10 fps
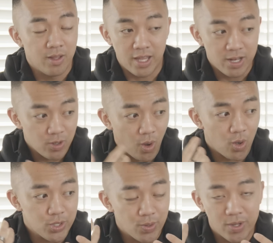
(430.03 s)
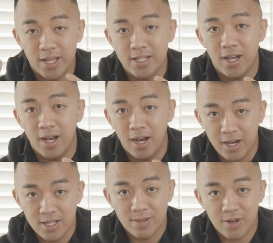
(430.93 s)
Then you also get
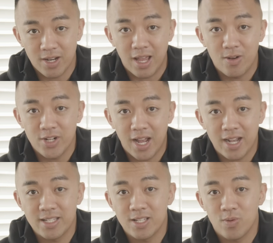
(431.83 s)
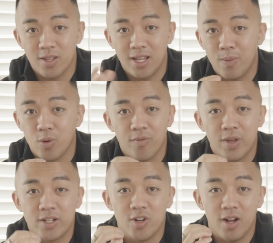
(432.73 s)
unlimited lounge access with the Capital One
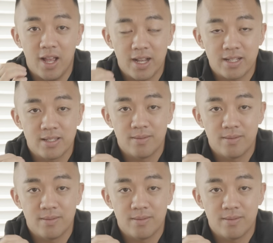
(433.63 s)
Venture X.